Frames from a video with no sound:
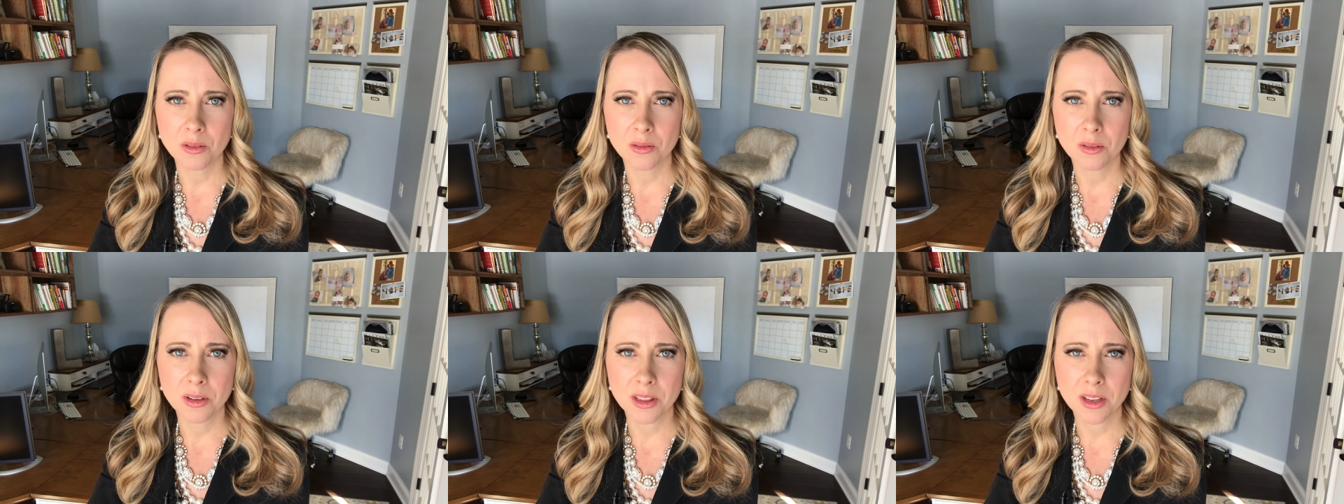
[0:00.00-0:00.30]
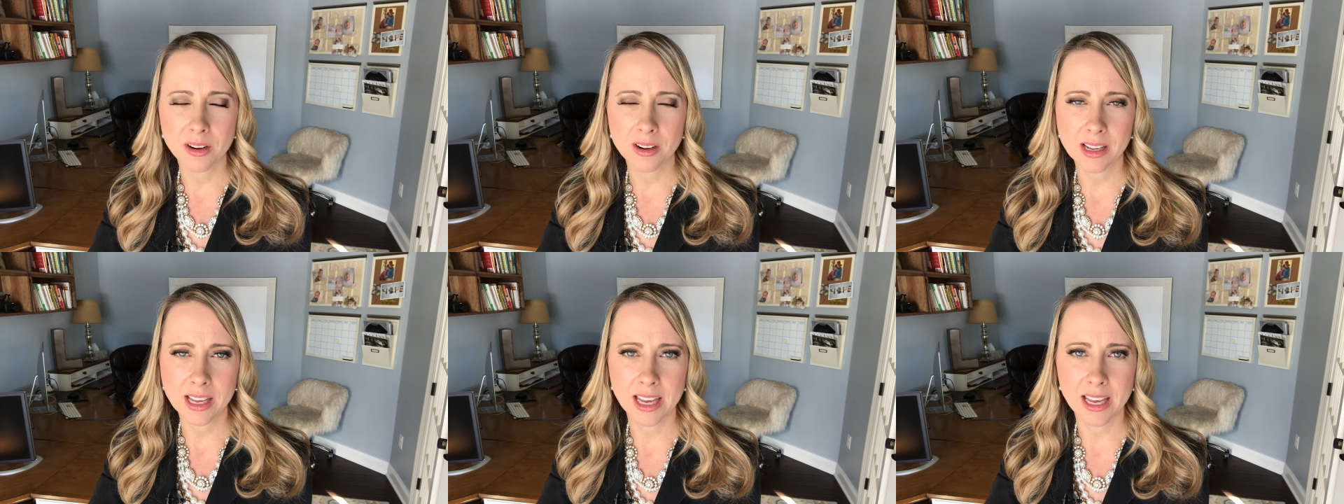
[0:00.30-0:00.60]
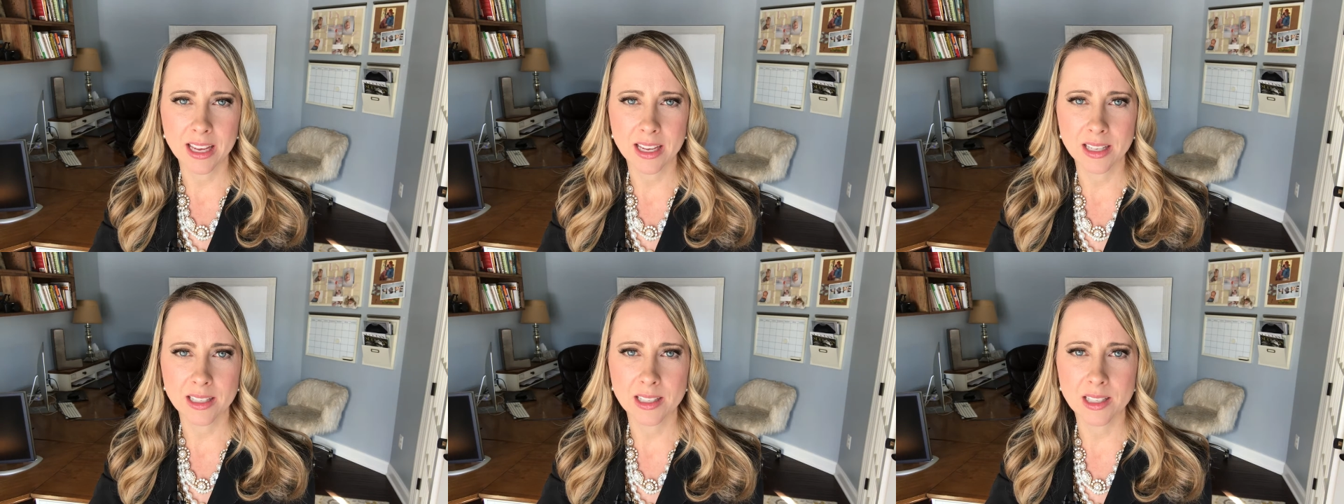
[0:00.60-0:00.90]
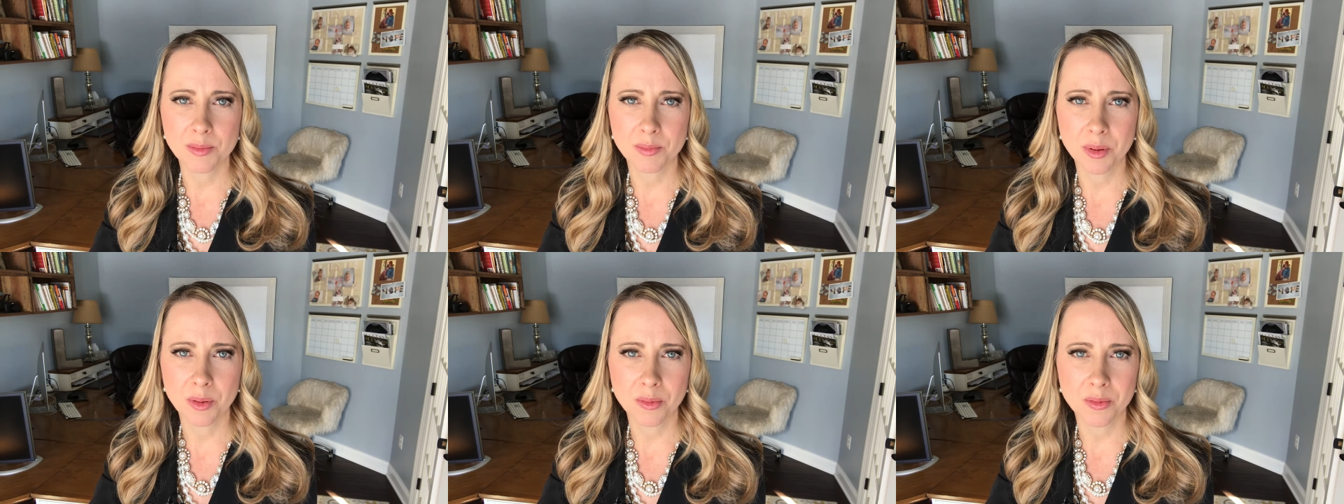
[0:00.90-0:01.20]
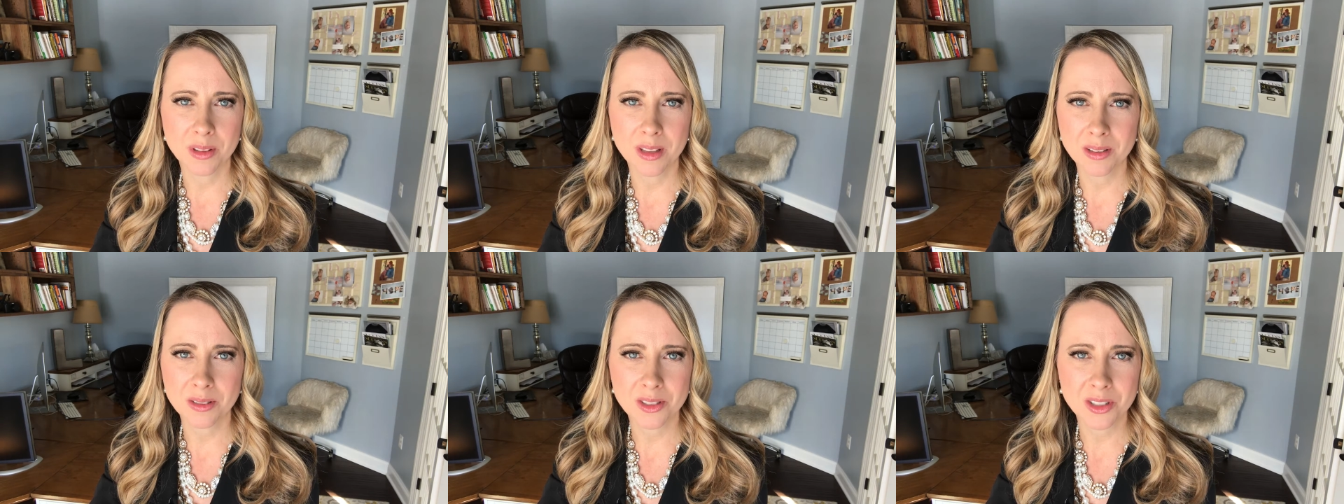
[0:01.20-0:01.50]
with our kids,
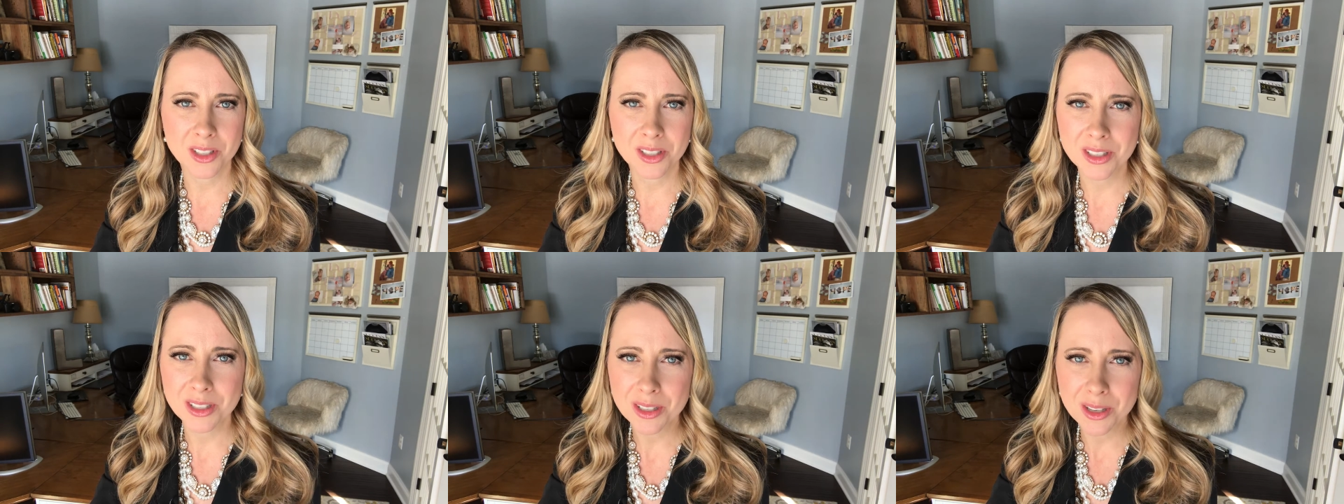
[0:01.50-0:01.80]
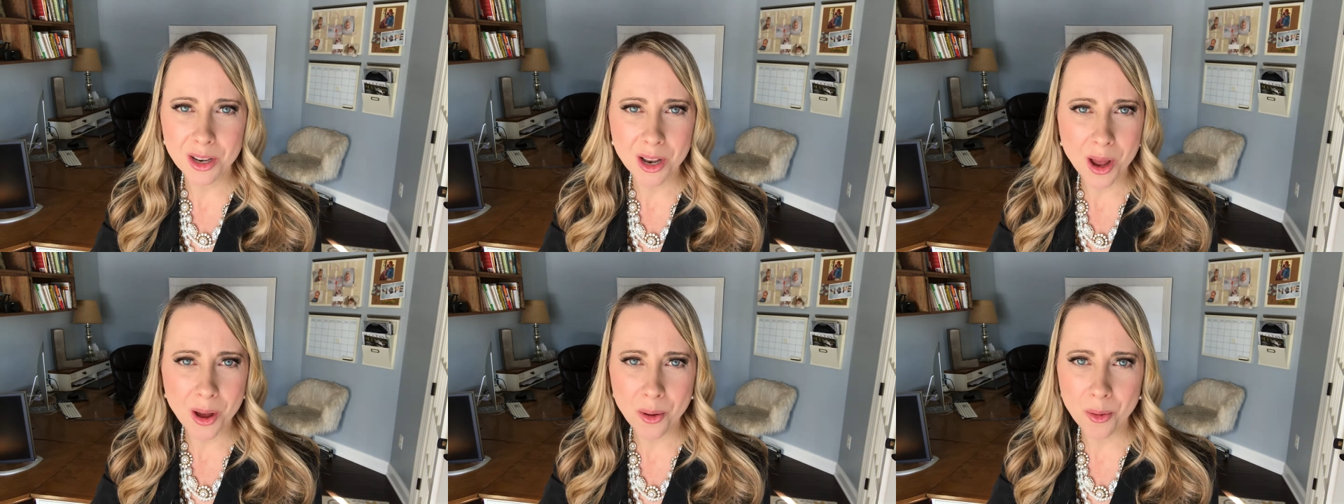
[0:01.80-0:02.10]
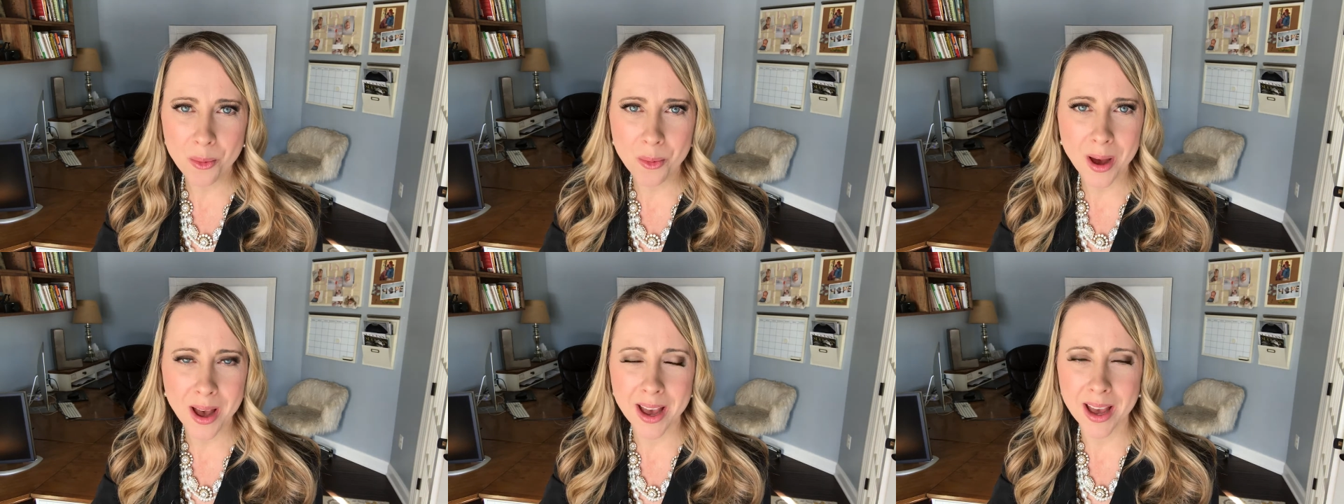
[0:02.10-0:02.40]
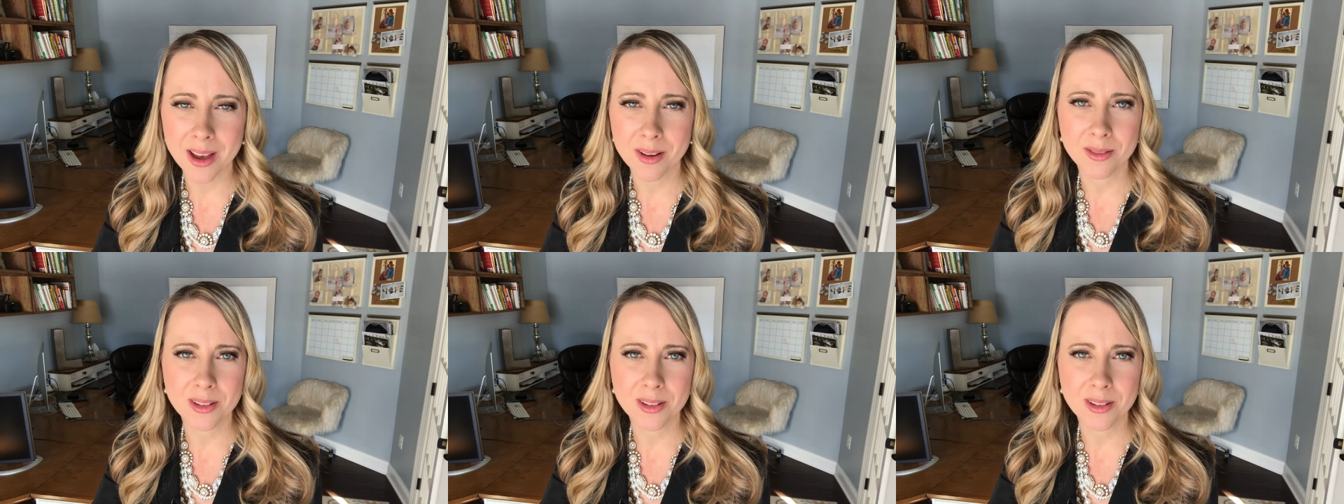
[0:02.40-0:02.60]
but there's just no way.